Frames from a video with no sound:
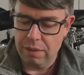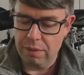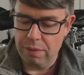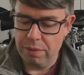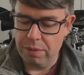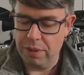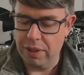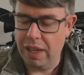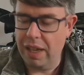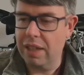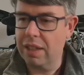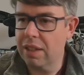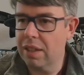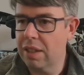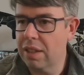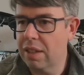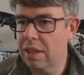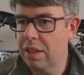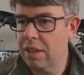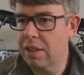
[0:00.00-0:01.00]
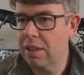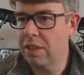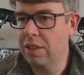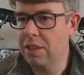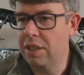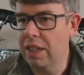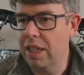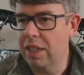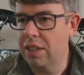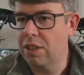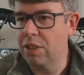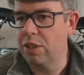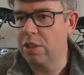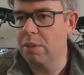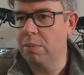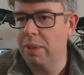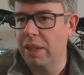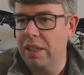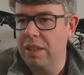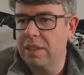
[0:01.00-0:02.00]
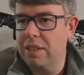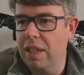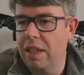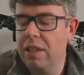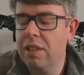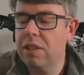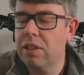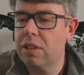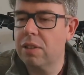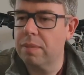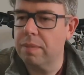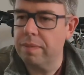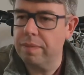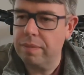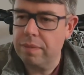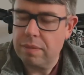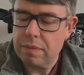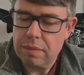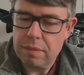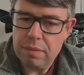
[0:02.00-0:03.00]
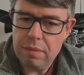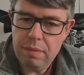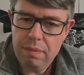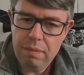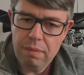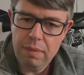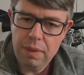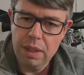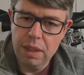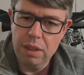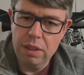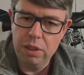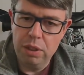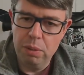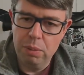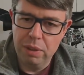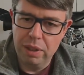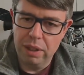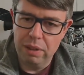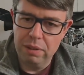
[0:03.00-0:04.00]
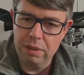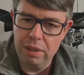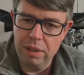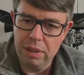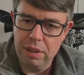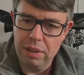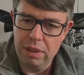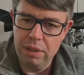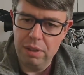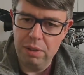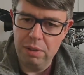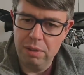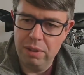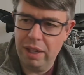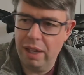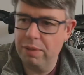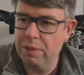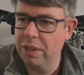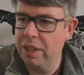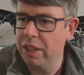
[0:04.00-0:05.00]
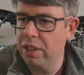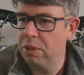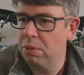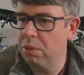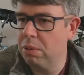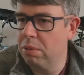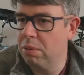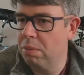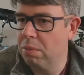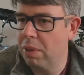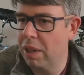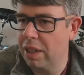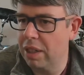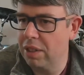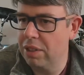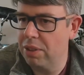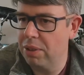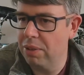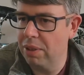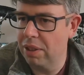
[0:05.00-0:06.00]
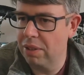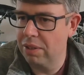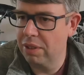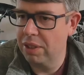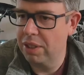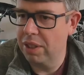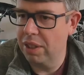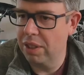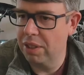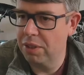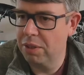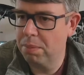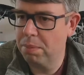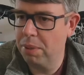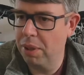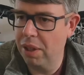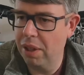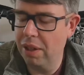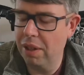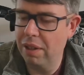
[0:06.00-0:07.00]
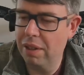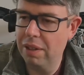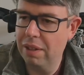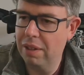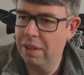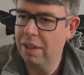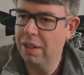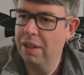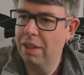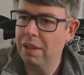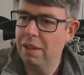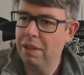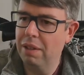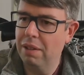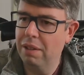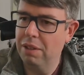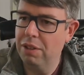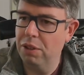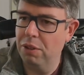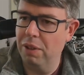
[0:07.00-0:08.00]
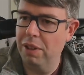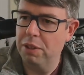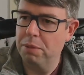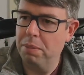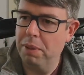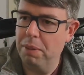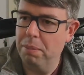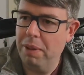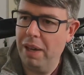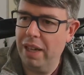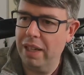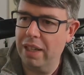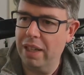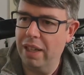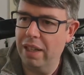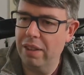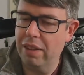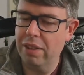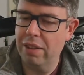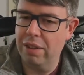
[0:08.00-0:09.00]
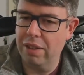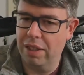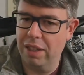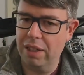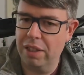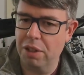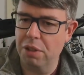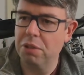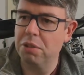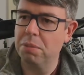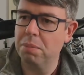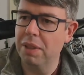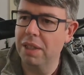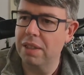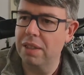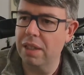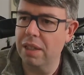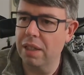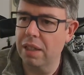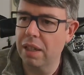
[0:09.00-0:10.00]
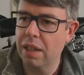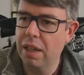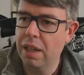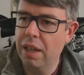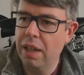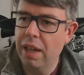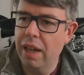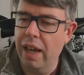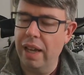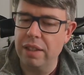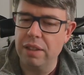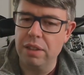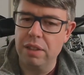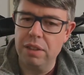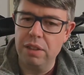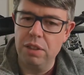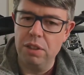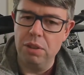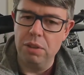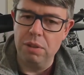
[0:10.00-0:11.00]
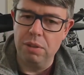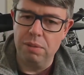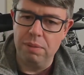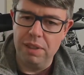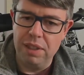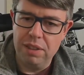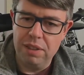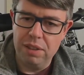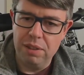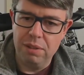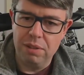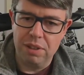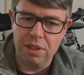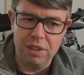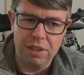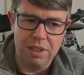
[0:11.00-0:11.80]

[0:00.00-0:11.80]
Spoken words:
For that conjecture to make sense, you'd have an equal 1 in 200 chance per USB packet that it goes missing. And the reason you can